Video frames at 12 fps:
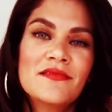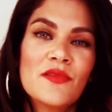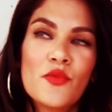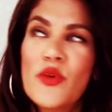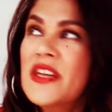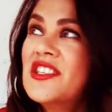
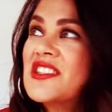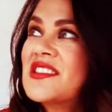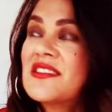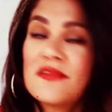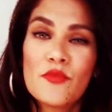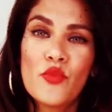We
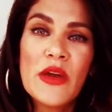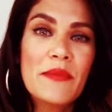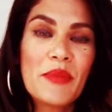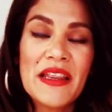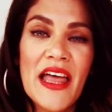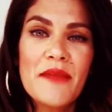just, we
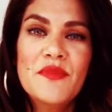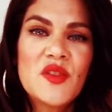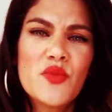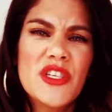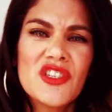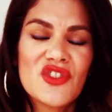plebs,
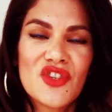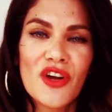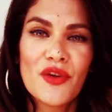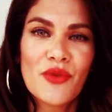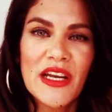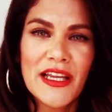we just
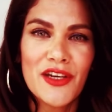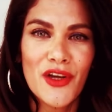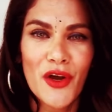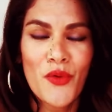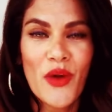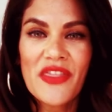don't really
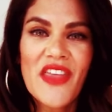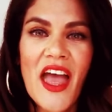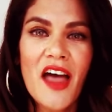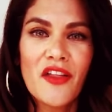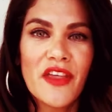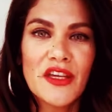know what the
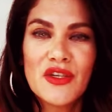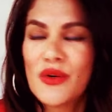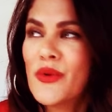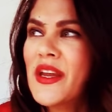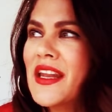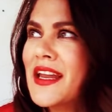hell they're
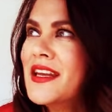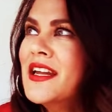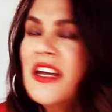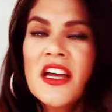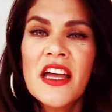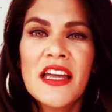doing and
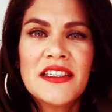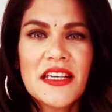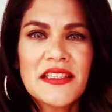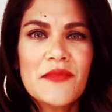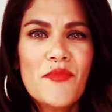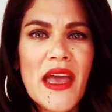it
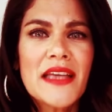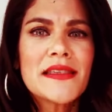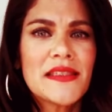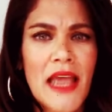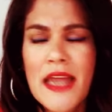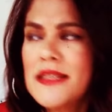doesn't make
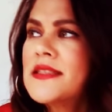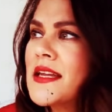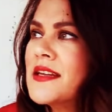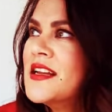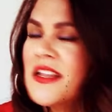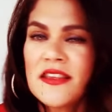sense
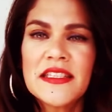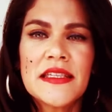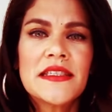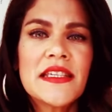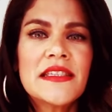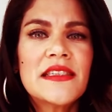and the
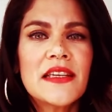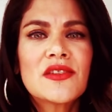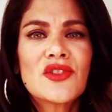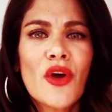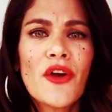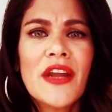statistics
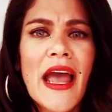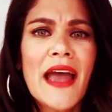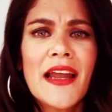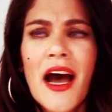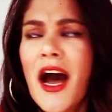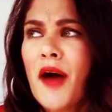don't
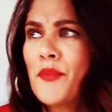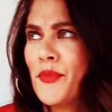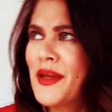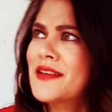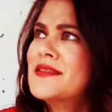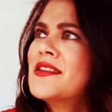add up
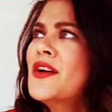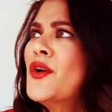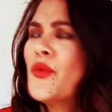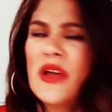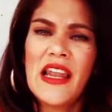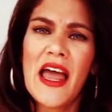and
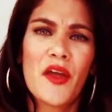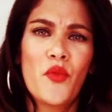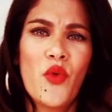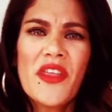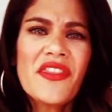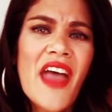we're like,
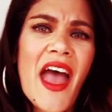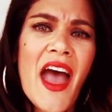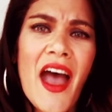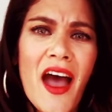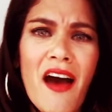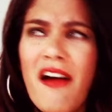what the
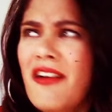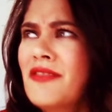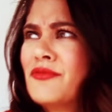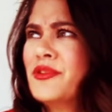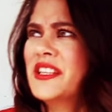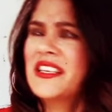
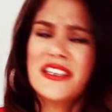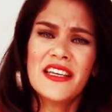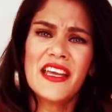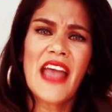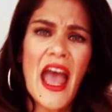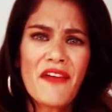hell?
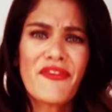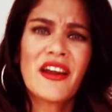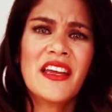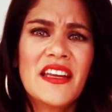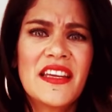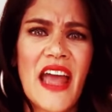Really?
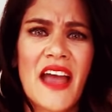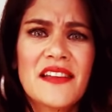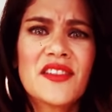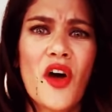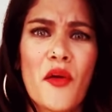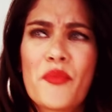African
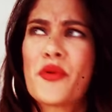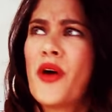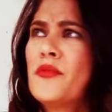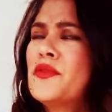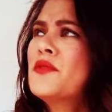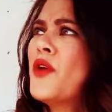gangs are a problem?